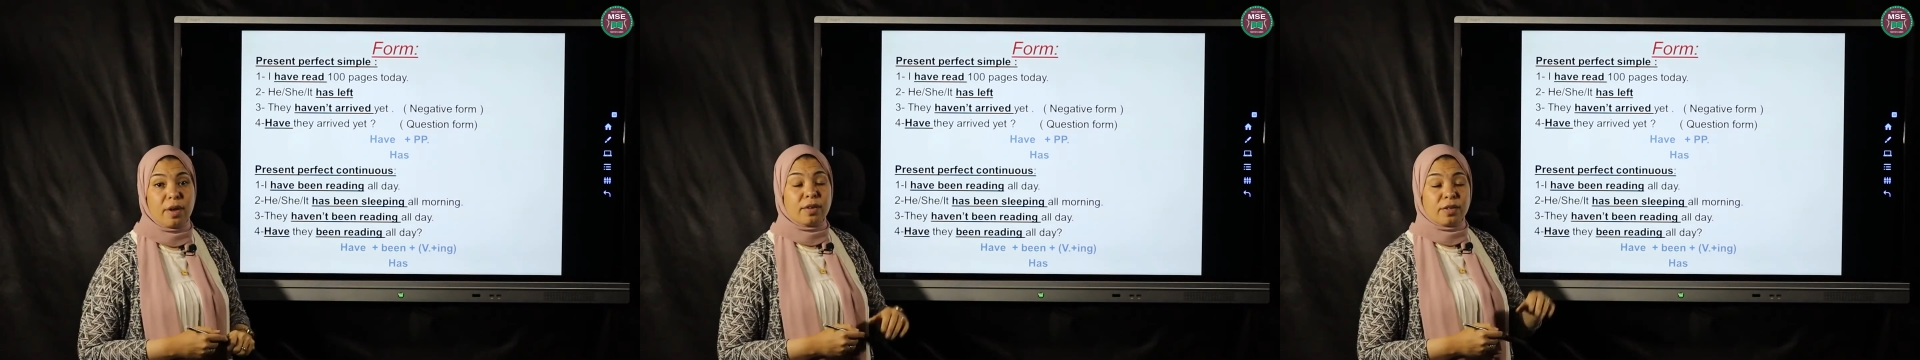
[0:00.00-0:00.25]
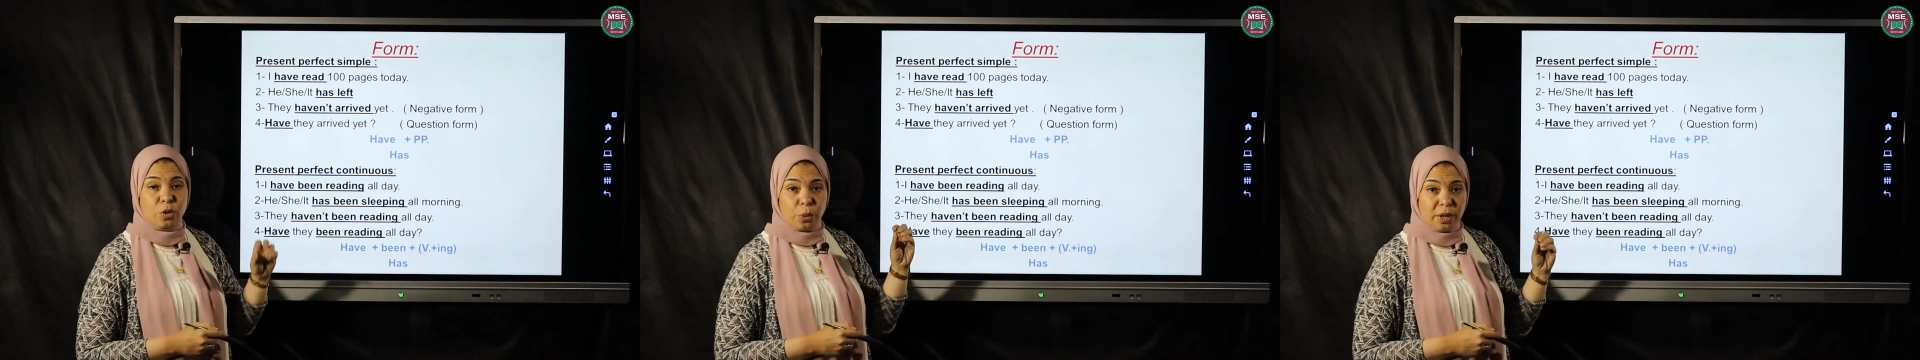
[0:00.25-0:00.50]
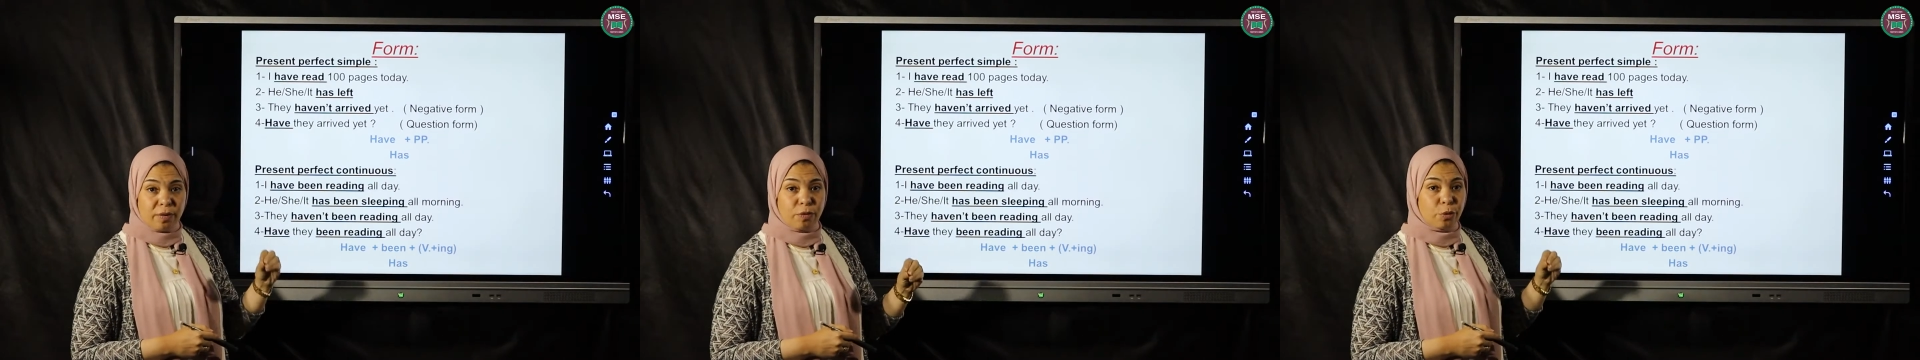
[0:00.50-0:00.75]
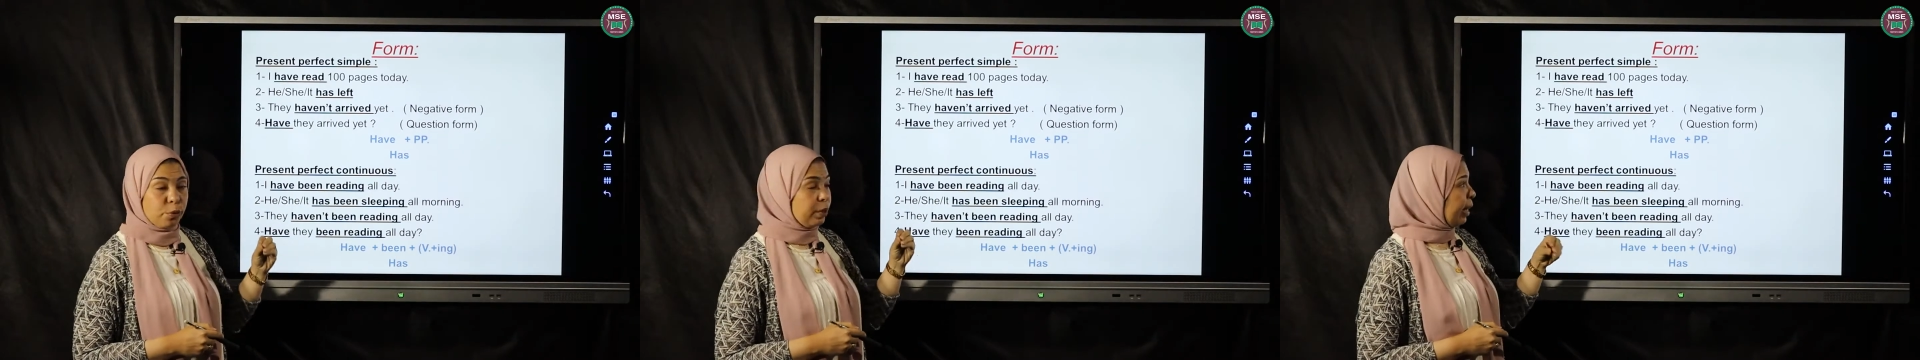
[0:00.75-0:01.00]
So if
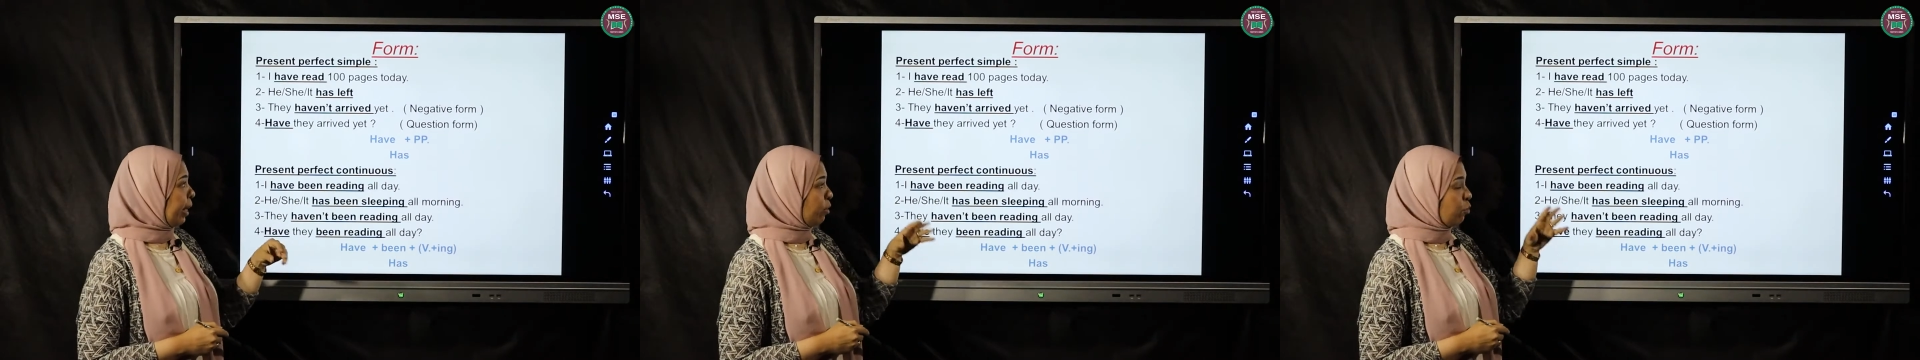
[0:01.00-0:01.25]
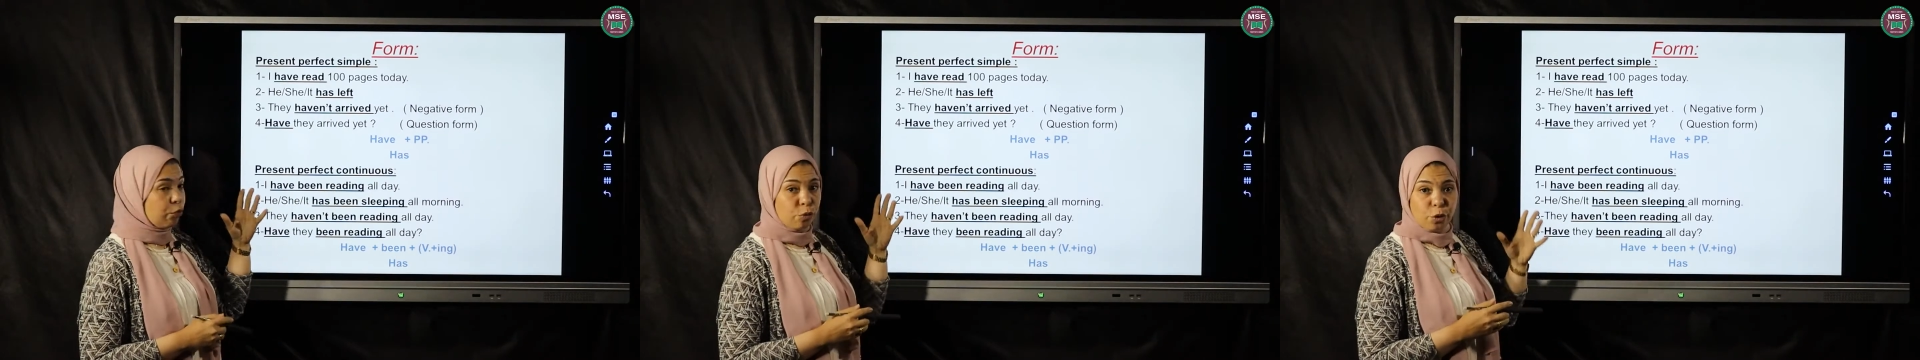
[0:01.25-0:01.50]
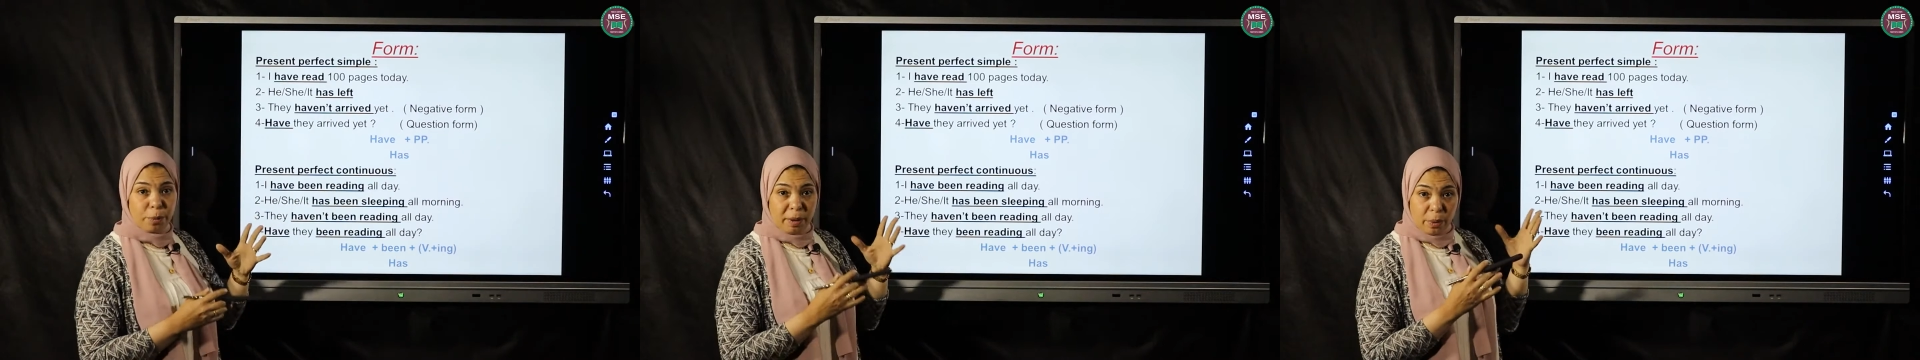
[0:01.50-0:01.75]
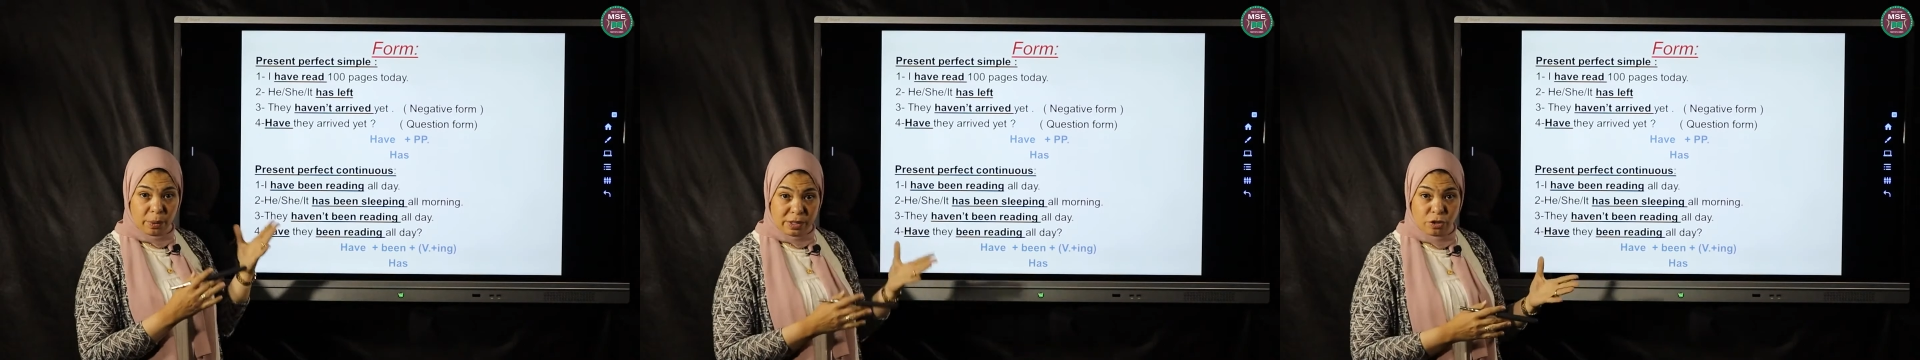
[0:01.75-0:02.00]
we would like to form a
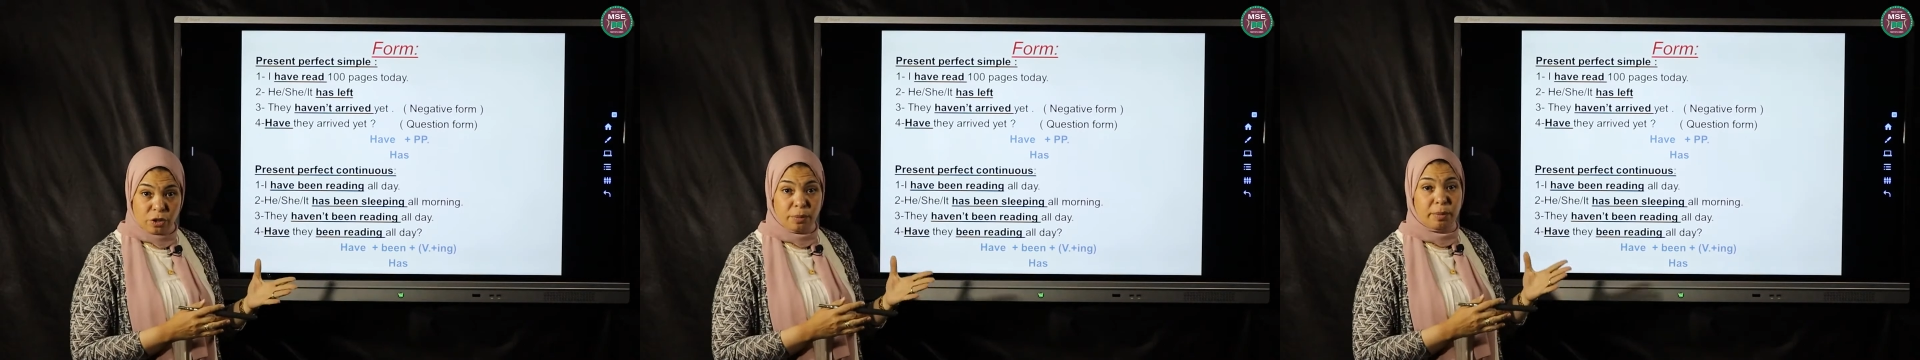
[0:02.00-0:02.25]
question